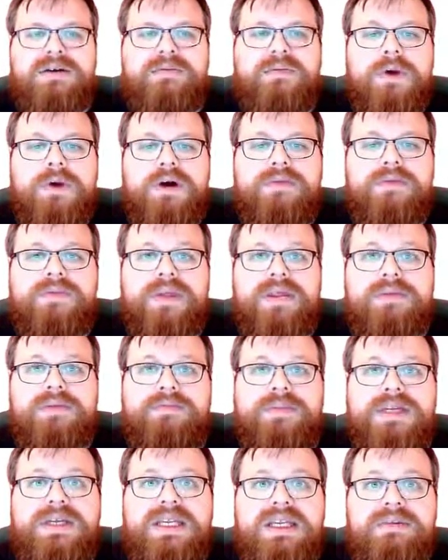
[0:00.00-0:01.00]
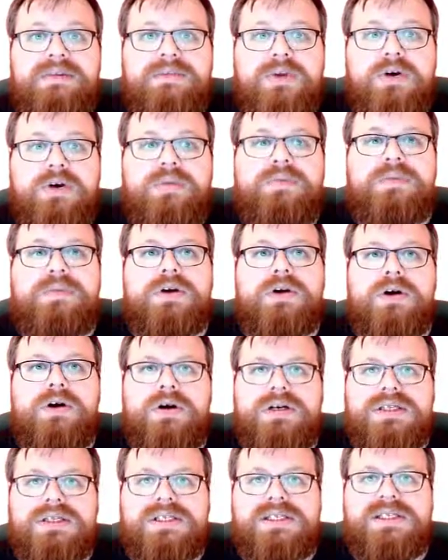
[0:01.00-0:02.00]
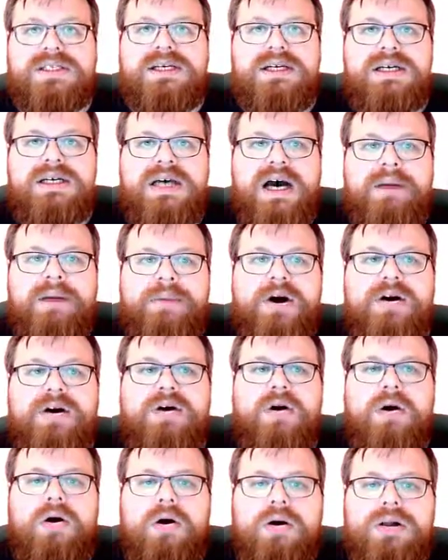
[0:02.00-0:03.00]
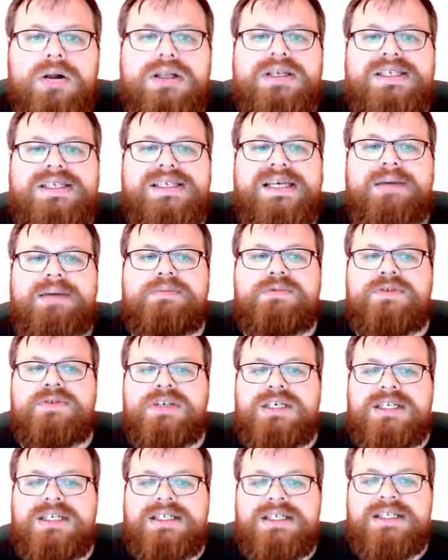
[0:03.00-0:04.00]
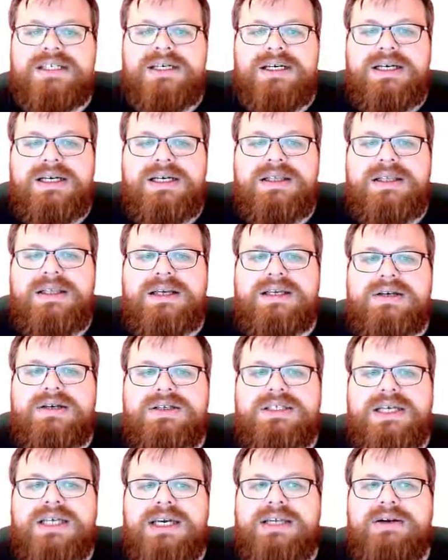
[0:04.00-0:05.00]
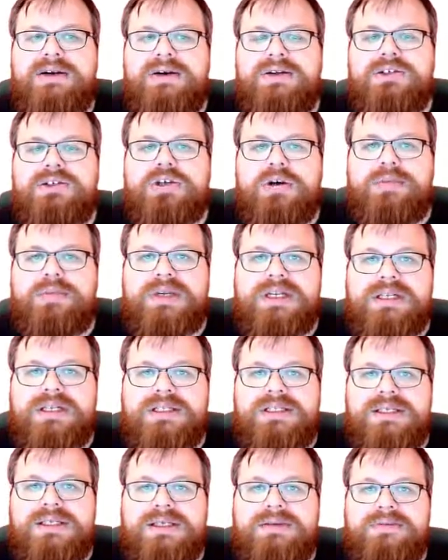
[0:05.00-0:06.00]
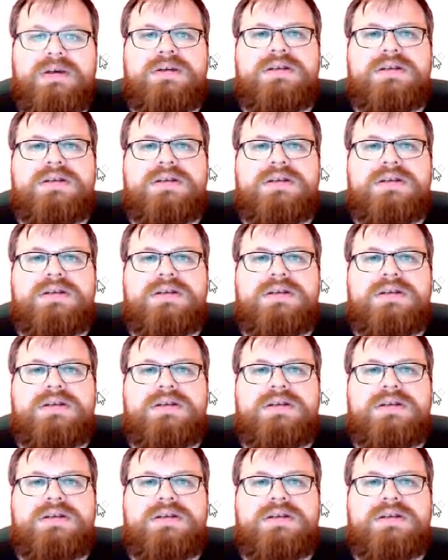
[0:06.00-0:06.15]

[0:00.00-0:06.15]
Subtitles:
one with the minimum cost among all subtrees that contain all terminals.